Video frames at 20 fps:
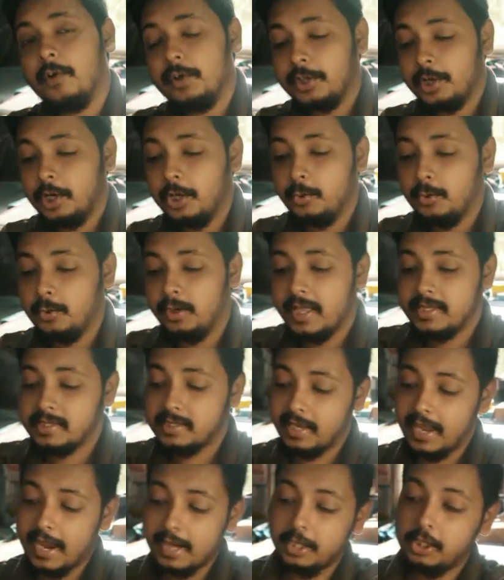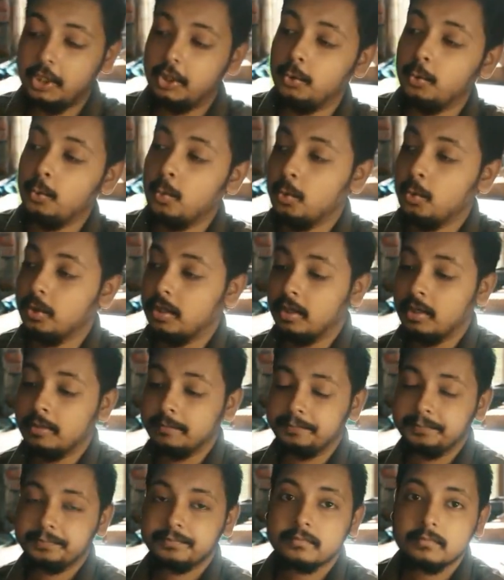further ado let's get to the
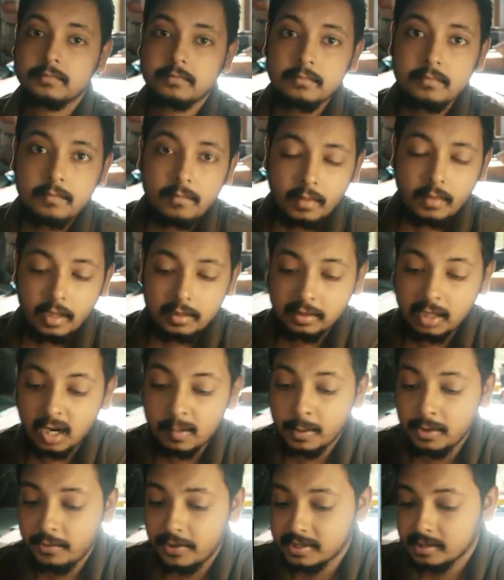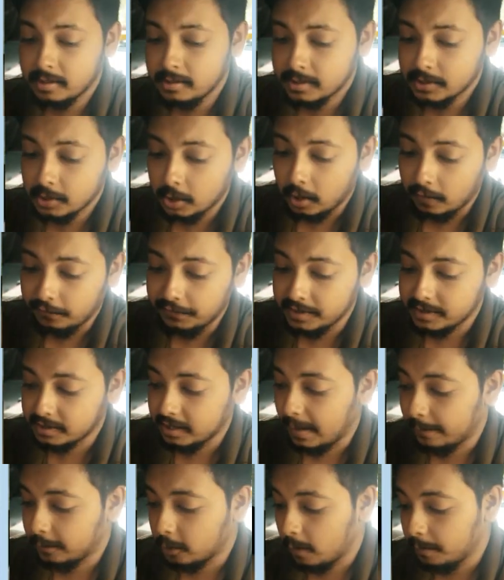thermal results of this
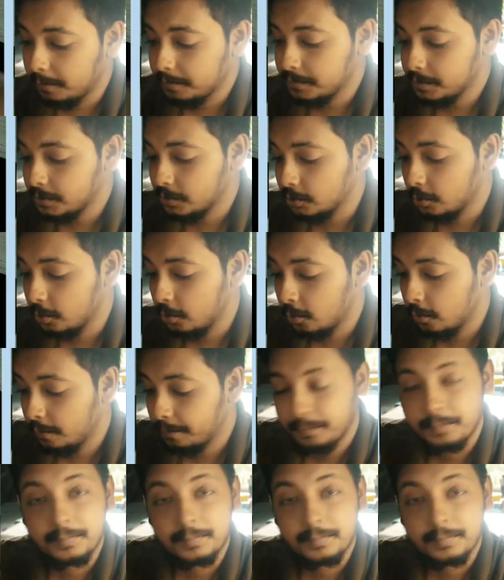laptop so